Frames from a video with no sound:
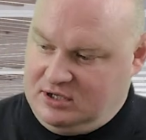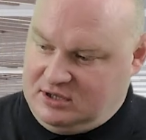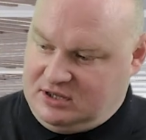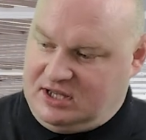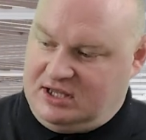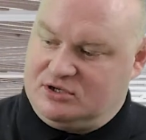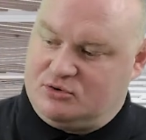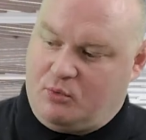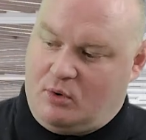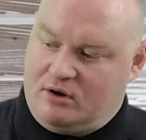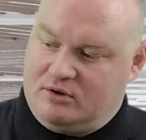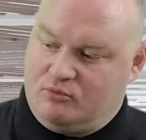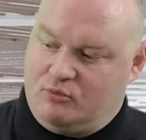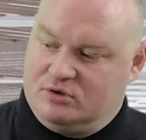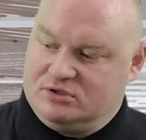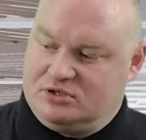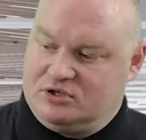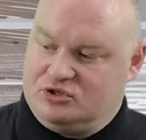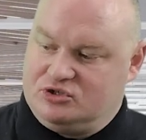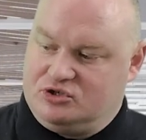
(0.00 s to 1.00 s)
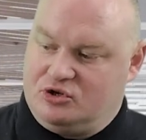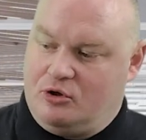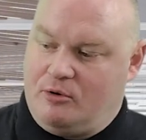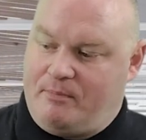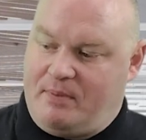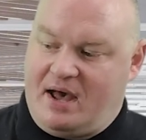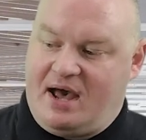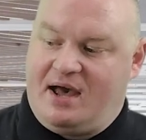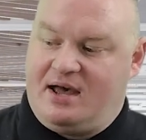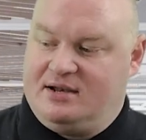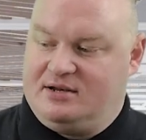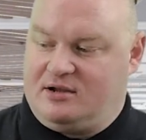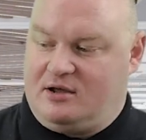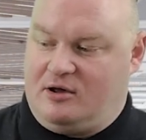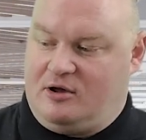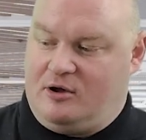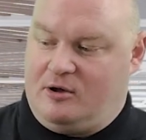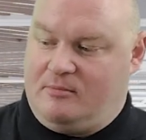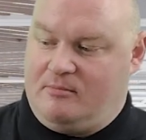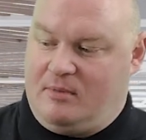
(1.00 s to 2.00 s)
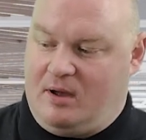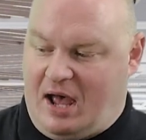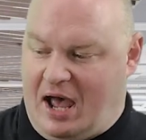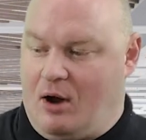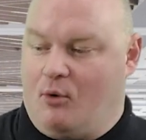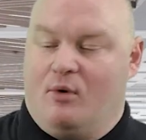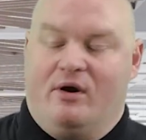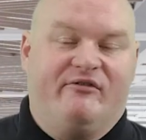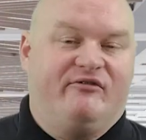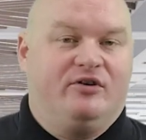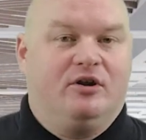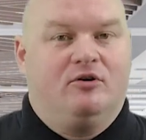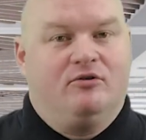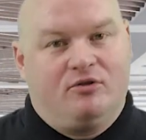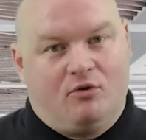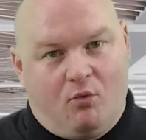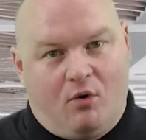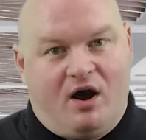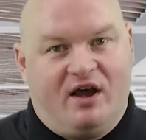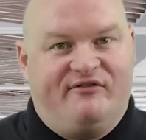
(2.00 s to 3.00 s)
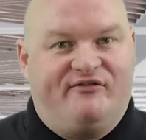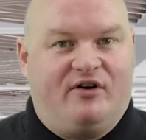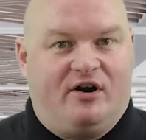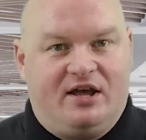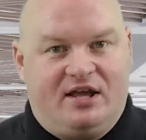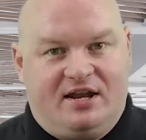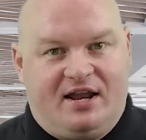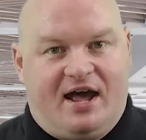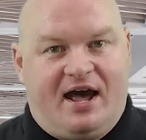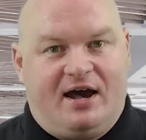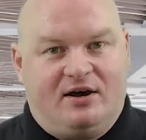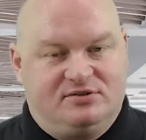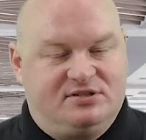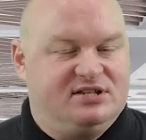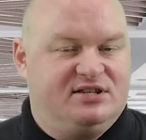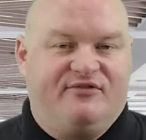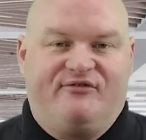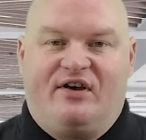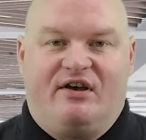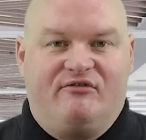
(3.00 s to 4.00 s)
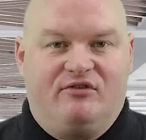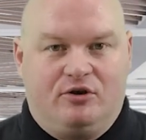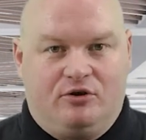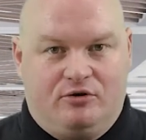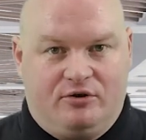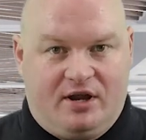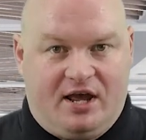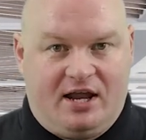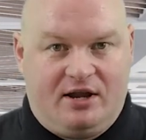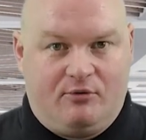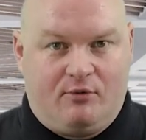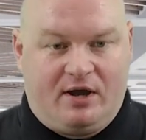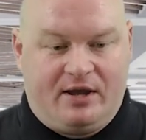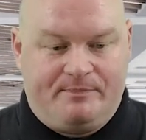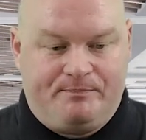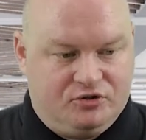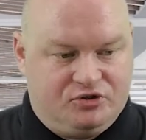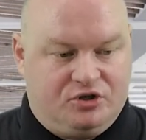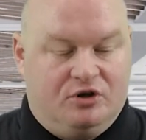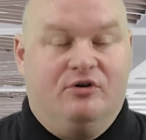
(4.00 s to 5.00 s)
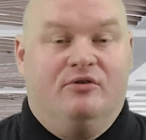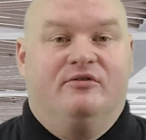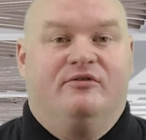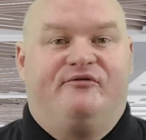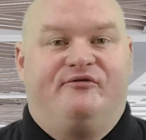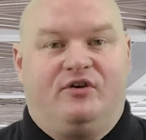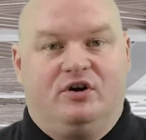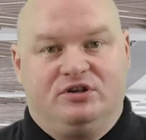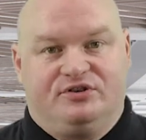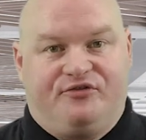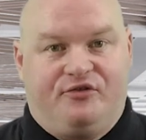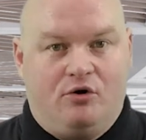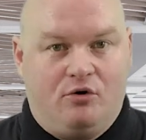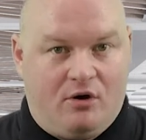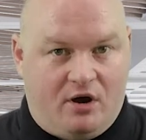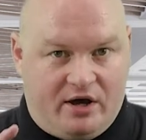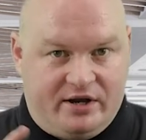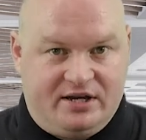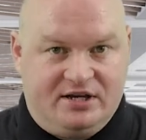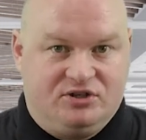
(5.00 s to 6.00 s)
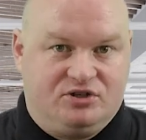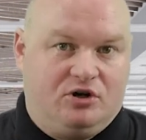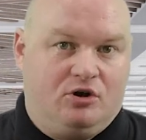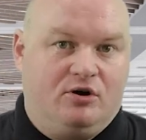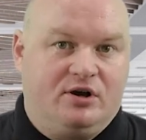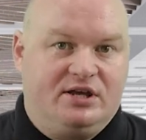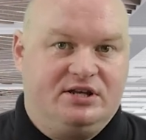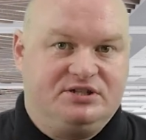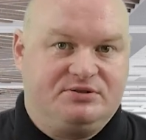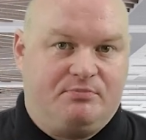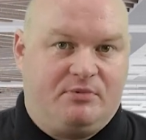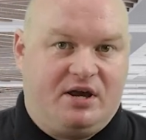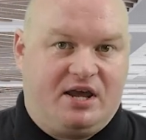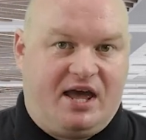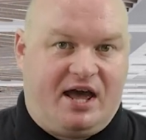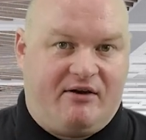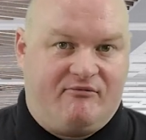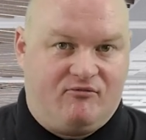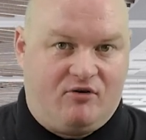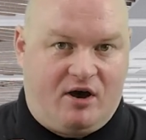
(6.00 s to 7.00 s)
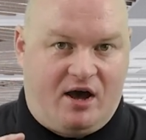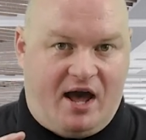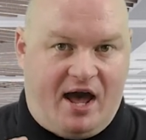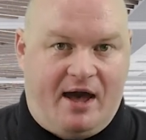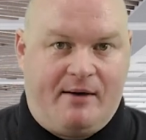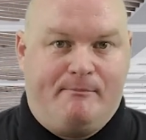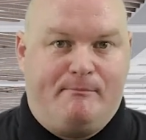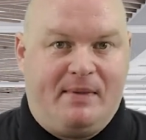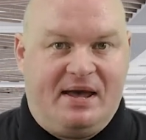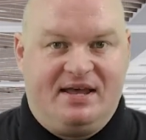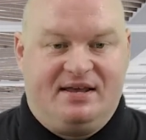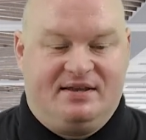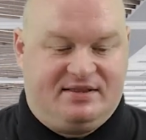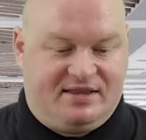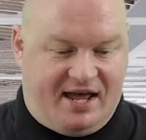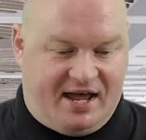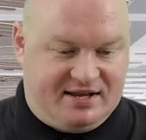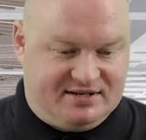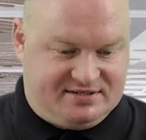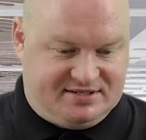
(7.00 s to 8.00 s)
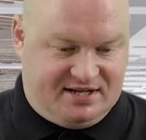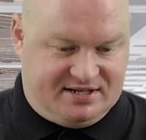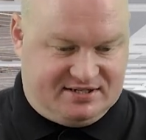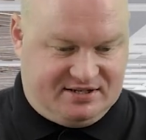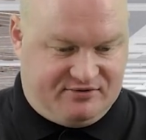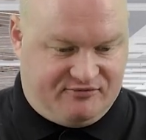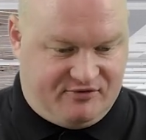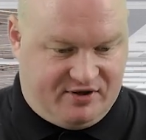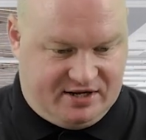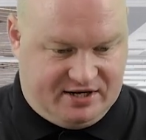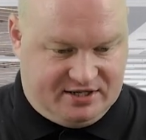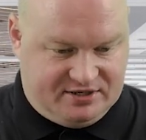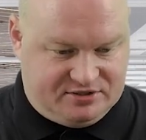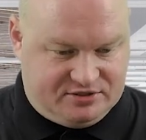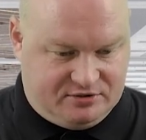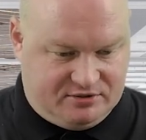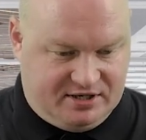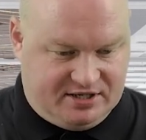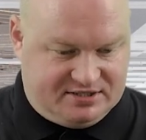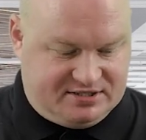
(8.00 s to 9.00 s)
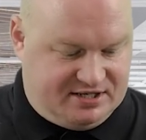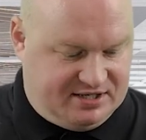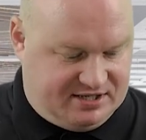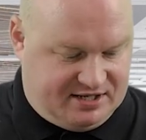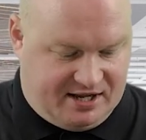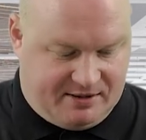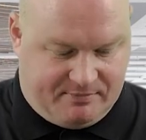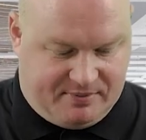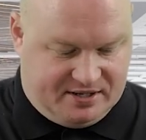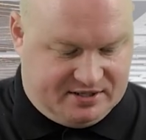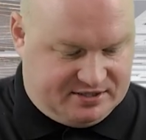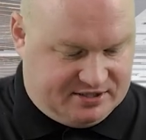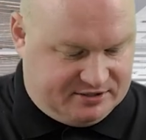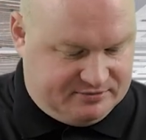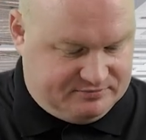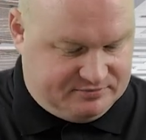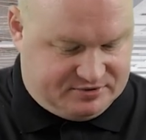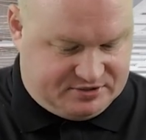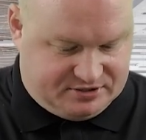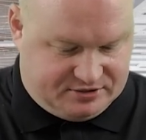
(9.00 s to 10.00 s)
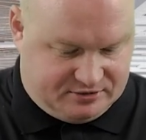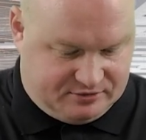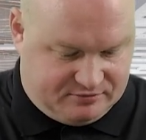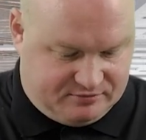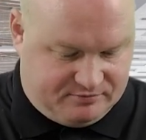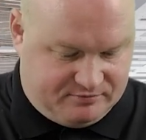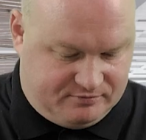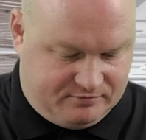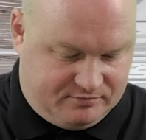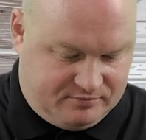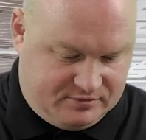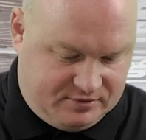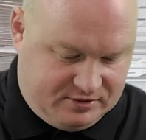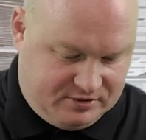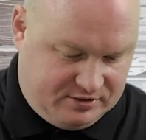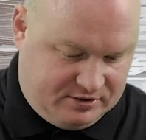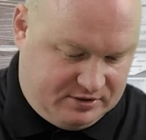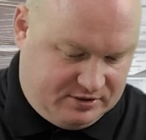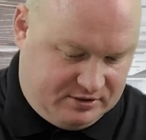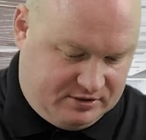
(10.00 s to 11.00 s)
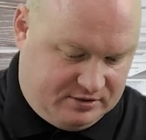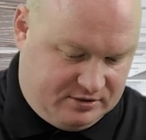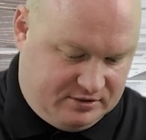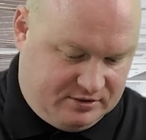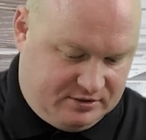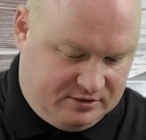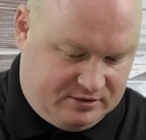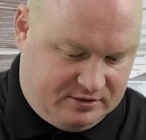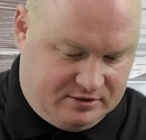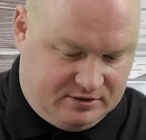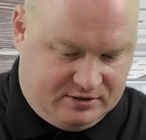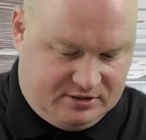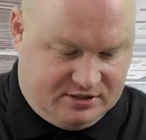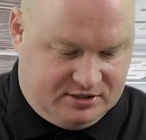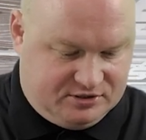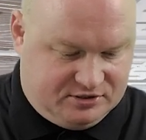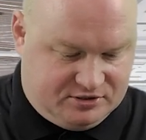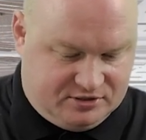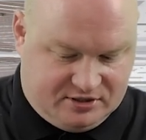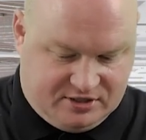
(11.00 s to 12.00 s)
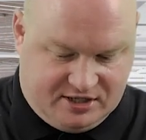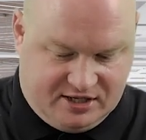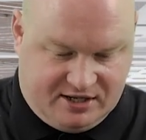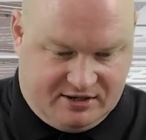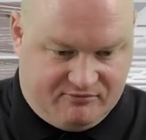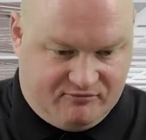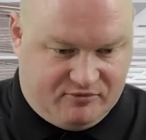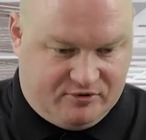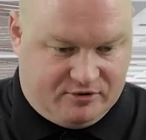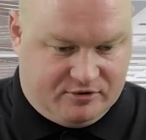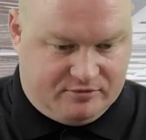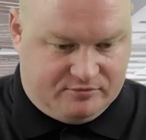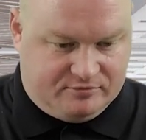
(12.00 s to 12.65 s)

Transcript: This one wasn't too bad. Um, however, though, the Wi-Fi in the house is very good anyway. So first of all, I need to log into my camera and make that setting ready. So let's get that bit done. So into the camera